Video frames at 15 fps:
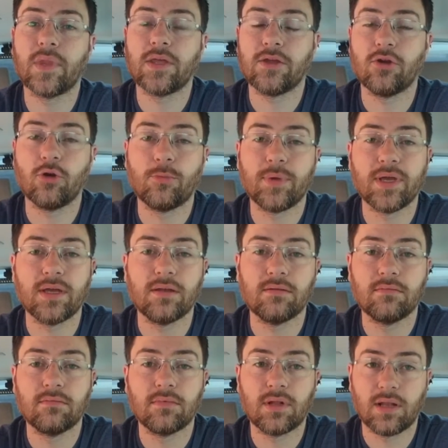
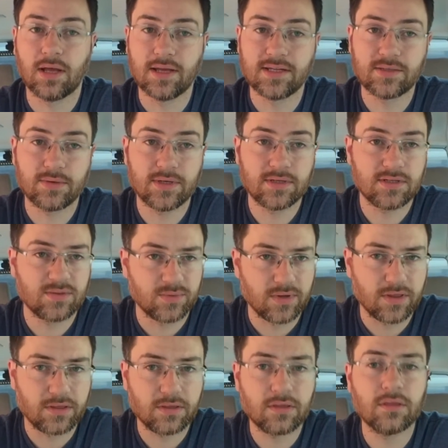European light switch
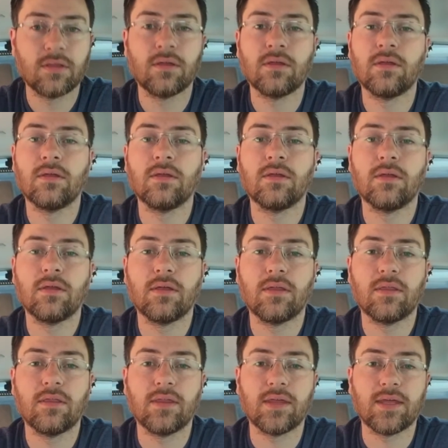with
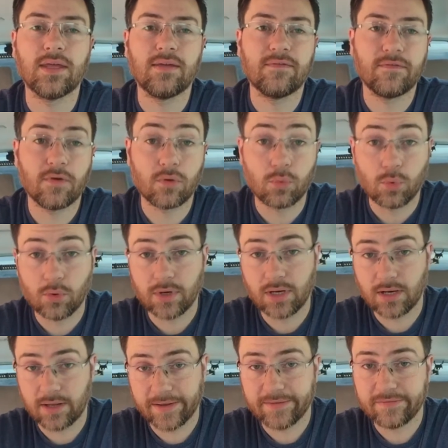the fog
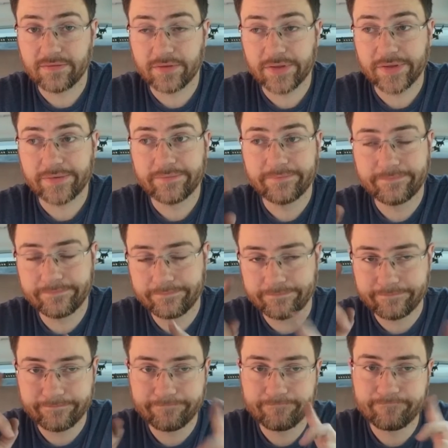warning light for the
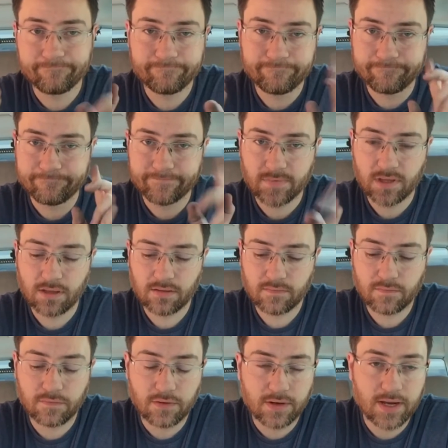
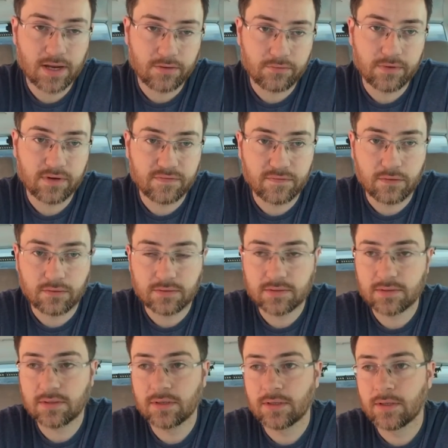front and rear
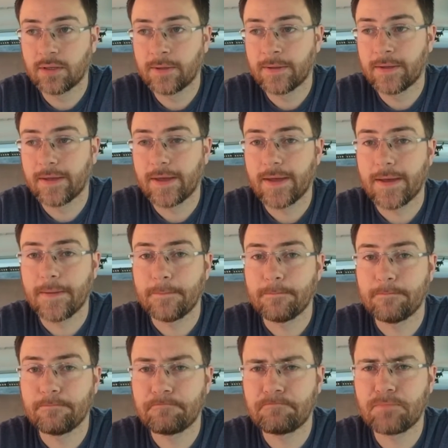fogs.
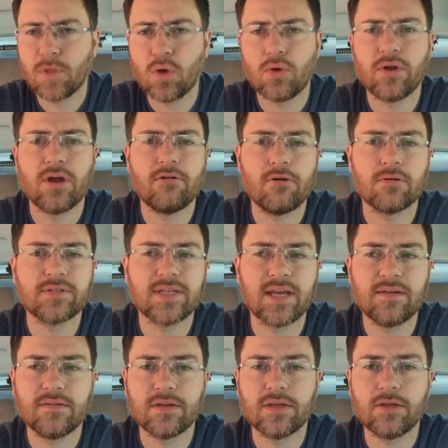On our
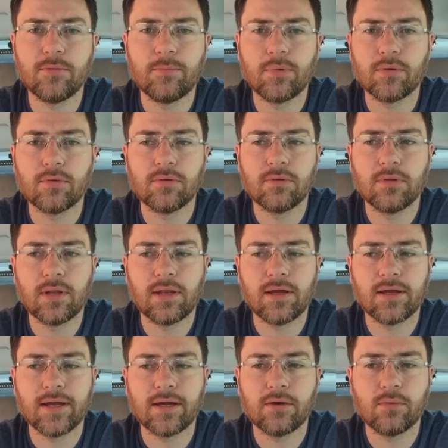Octavia you pull the
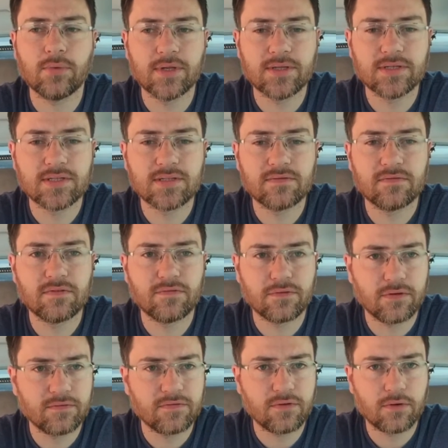light out once for
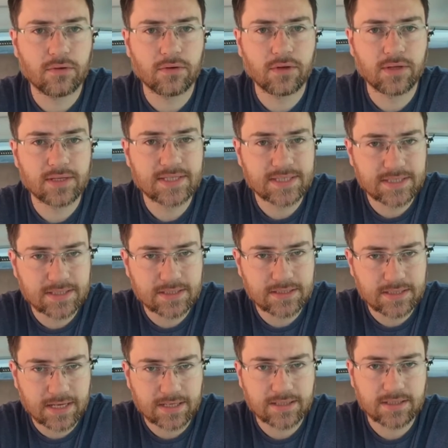front fog,
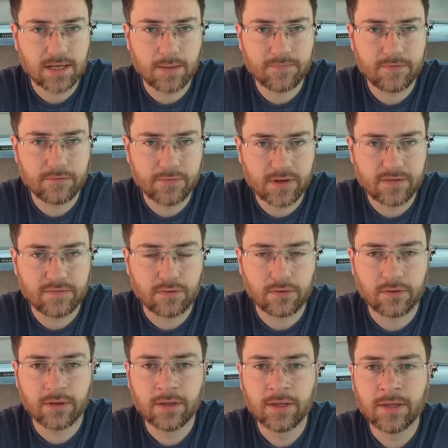second time for rear fog.